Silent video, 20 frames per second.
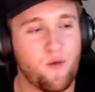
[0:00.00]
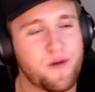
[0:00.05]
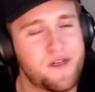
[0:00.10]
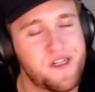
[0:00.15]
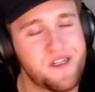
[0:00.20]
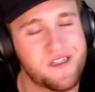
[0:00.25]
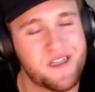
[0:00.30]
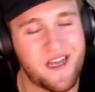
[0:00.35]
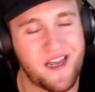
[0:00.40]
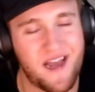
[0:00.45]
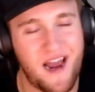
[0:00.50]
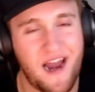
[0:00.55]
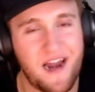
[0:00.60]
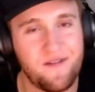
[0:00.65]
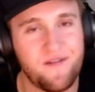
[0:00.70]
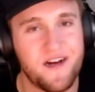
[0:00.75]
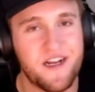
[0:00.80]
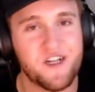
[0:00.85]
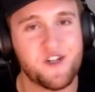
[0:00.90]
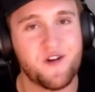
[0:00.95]
which is
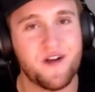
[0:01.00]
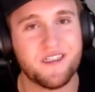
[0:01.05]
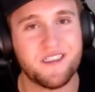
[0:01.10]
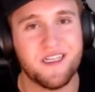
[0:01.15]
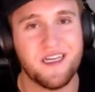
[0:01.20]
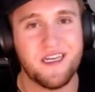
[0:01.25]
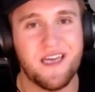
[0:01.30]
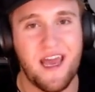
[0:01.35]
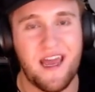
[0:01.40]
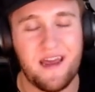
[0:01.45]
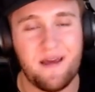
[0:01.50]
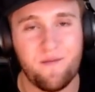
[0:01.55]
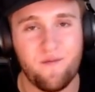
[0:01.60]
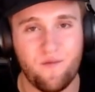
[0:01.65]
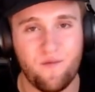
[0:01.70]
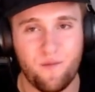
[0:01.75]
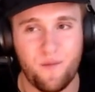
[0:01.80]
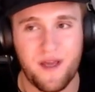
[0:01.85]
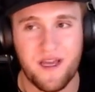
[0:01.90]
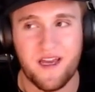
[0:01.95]
kind of an interesting
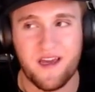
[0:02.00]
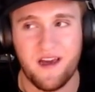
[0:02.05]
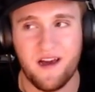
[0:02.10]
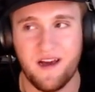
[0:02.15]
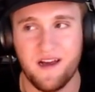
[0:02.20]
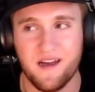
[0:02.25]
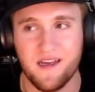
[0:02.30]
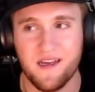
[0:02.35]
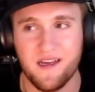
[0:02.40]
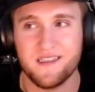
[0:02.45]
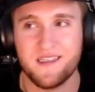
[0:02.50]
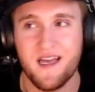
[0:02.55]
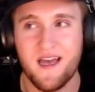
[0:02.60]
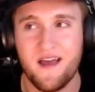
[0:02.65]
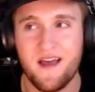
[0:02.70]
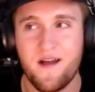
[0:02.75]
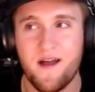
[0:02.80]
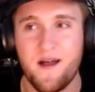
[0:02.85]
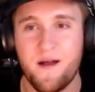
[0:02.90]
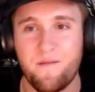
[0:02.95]
game because
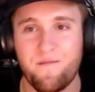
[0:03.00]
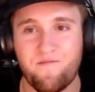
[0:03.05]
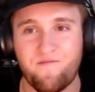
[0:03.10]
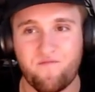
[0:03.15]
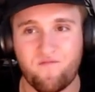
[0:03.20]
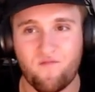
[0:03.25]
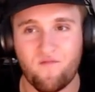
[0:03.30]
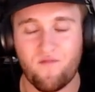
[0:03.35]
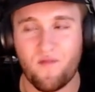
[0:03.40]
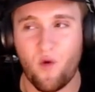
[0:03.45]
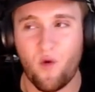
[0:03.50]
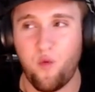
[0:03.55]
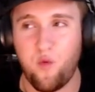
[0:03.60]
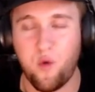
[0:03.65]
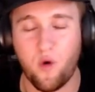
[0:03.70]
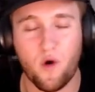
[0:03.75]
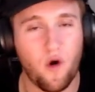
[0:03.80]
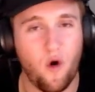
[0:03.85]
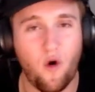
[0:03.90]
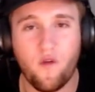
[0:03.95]

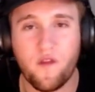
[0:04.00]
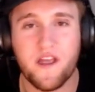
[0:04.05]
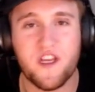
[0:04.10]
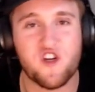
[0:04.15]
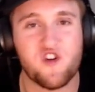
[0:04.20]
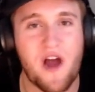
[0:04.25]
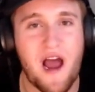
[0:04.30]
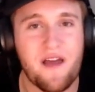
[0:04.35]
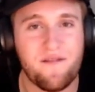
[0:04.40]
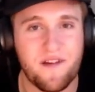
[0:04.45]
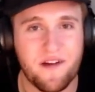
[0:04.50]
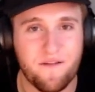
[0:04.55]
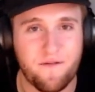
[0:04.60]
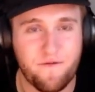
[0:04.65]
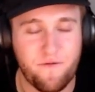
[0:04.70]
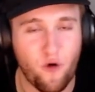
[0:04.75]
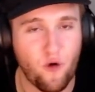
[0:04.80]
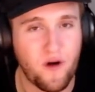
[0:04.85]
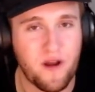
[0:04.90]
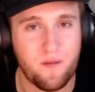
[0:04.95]
we're only driving
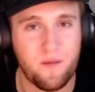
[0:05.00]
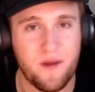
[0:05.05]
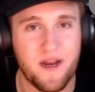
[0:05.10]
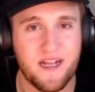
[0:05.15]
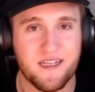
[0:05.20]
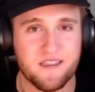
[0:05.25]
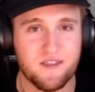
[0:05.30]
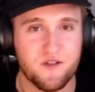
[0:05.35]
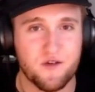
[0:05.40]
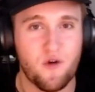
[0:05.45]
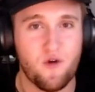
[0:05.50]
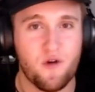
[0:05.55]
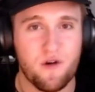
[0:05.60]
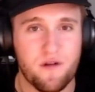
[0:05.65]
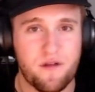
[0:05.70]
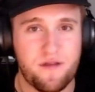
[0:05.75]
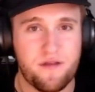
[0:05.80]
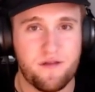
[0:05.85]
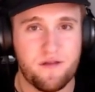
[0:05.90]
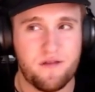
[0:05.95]
40 minutes
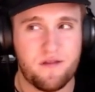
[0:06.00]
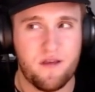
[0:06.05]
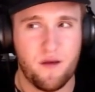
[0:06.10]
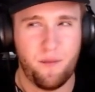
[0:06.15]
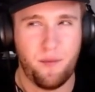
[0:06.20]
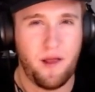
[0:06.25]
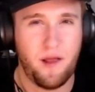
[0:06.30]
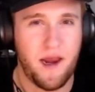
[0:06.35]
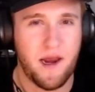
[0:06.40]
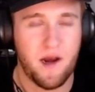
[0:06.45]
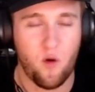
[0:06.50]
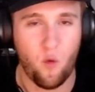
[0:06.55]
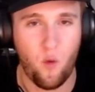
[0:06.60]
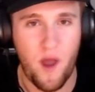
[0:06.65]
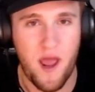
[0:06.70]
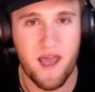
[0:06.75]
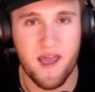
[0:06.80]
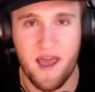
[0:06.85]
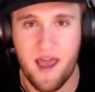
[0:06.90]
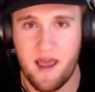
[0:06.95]
north to play an
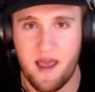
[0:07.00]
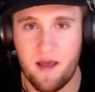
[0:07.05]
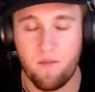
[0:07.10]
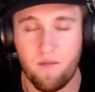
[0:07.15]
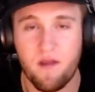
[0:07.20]
away game,